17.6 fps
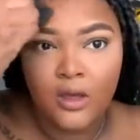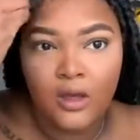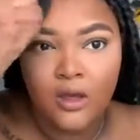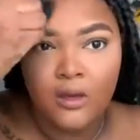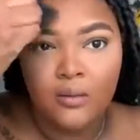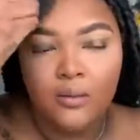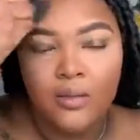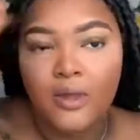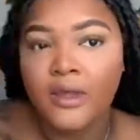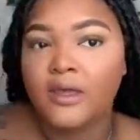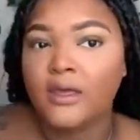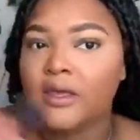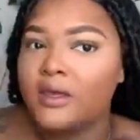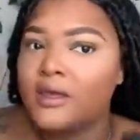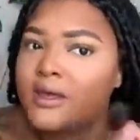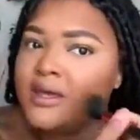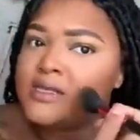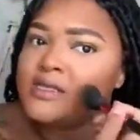But
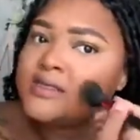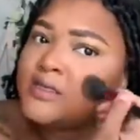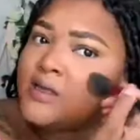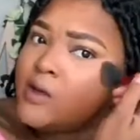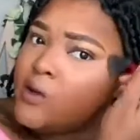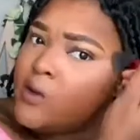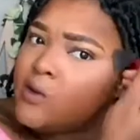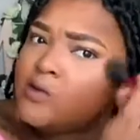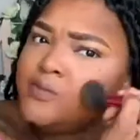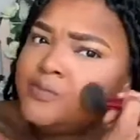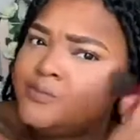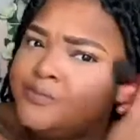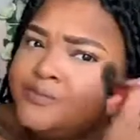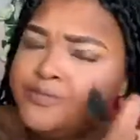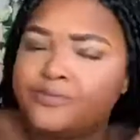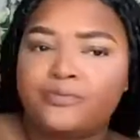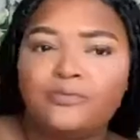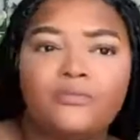yeah, so
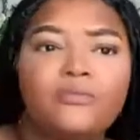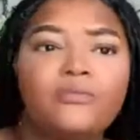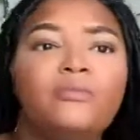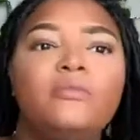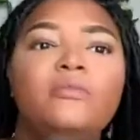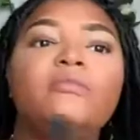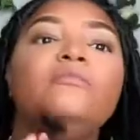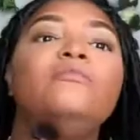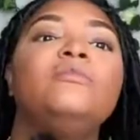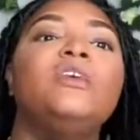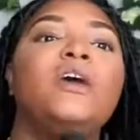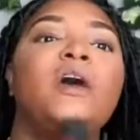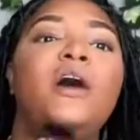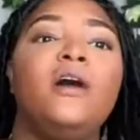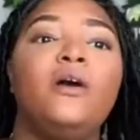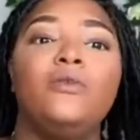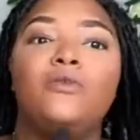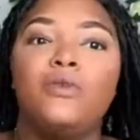
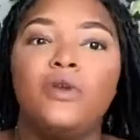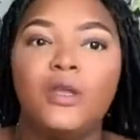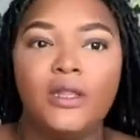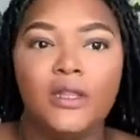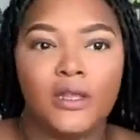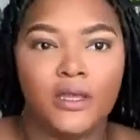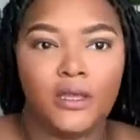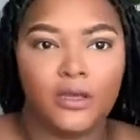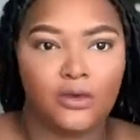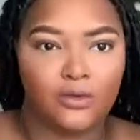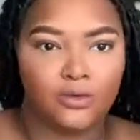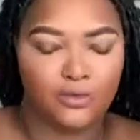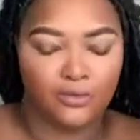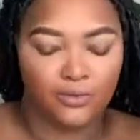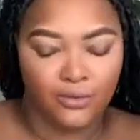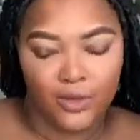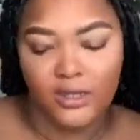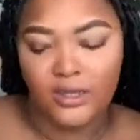I really,
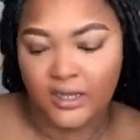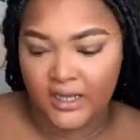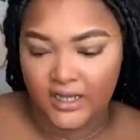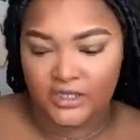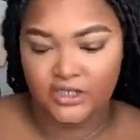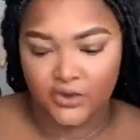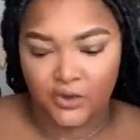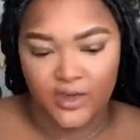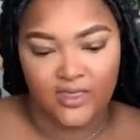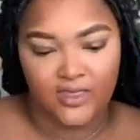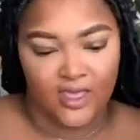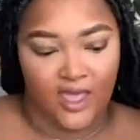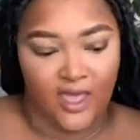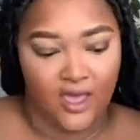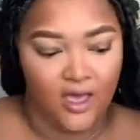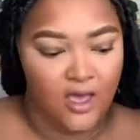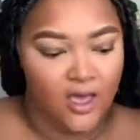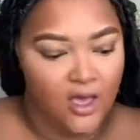really enjoy
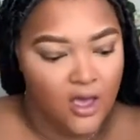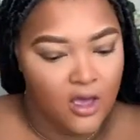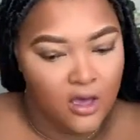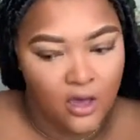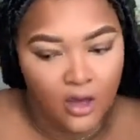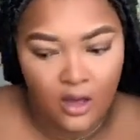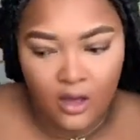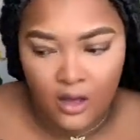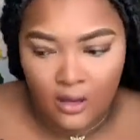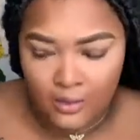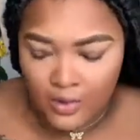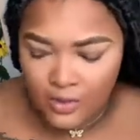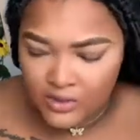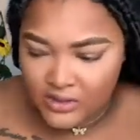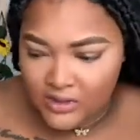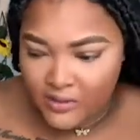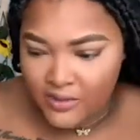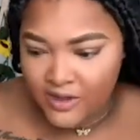that. Who's
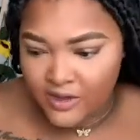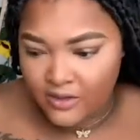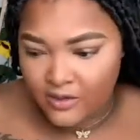some other